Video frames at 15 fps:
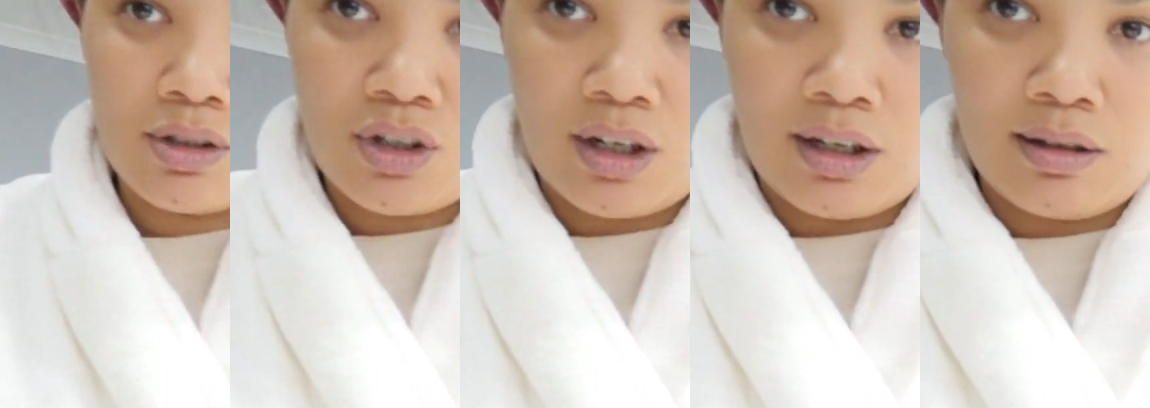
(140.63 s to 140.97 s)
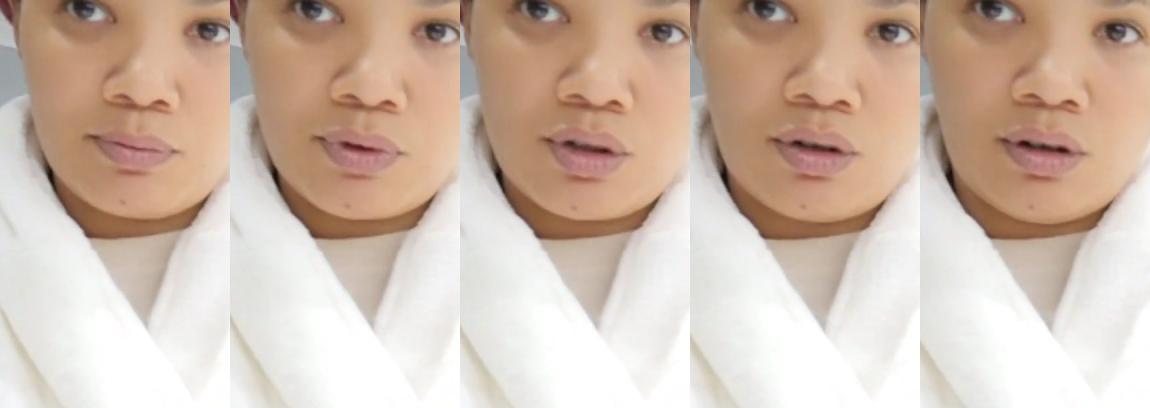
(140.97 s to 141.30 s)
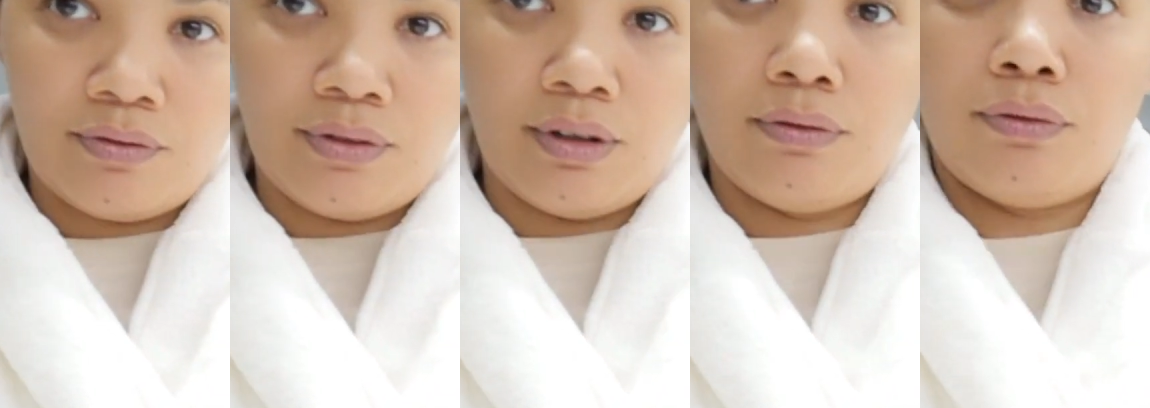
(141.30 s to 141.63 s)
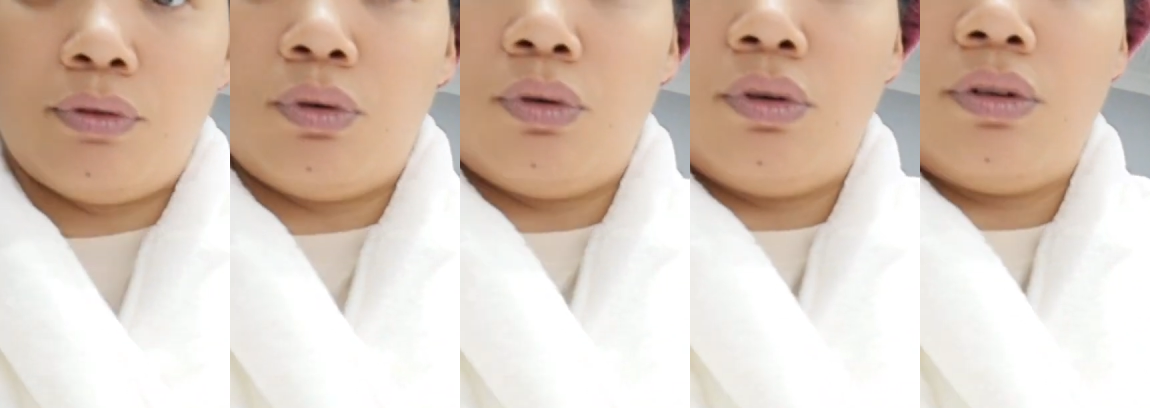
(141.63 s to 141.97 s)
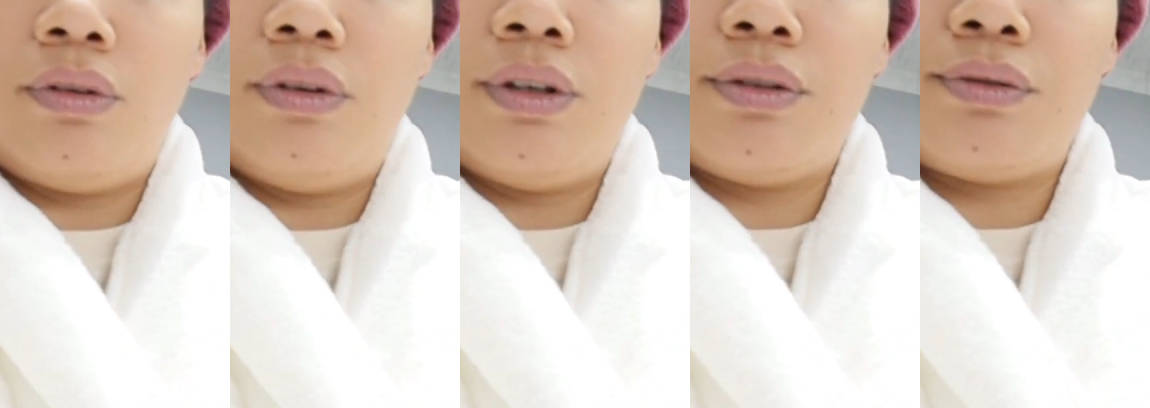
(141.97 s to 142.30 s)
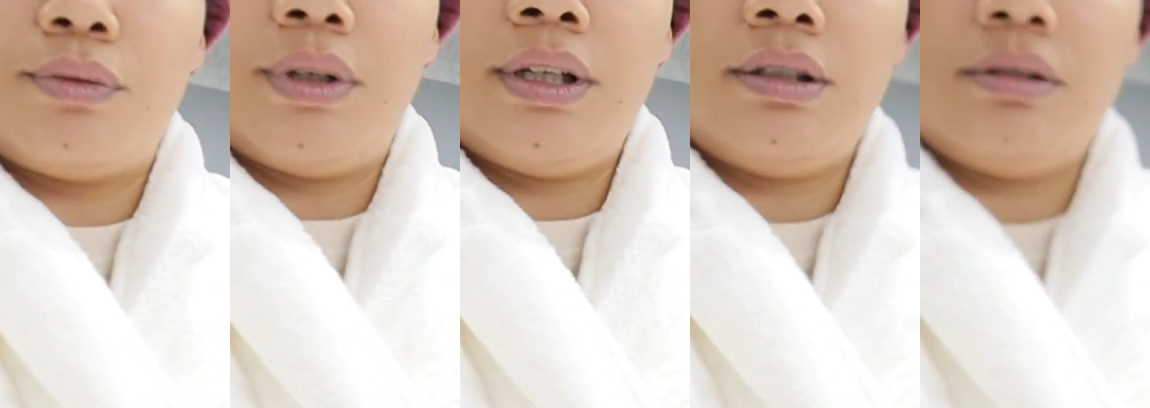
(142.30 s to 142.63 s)
Jacob's coffee for this
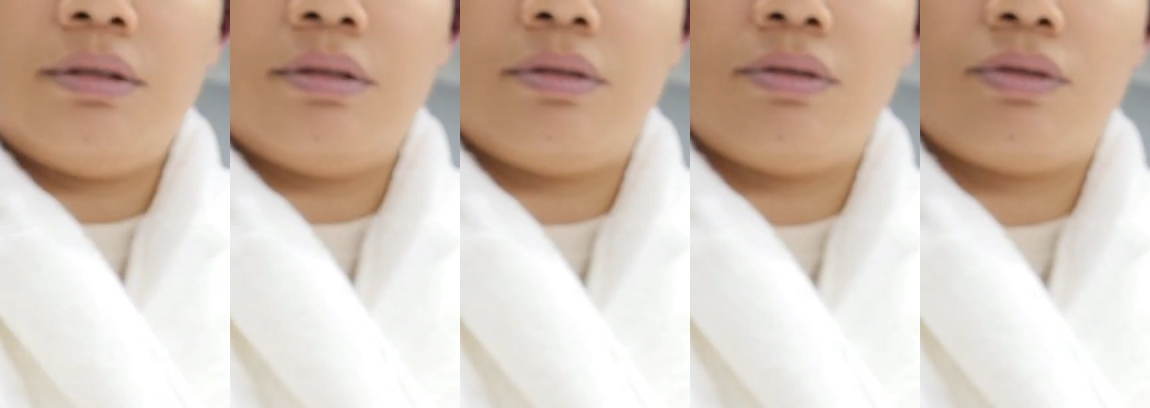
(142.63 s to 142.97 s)
one.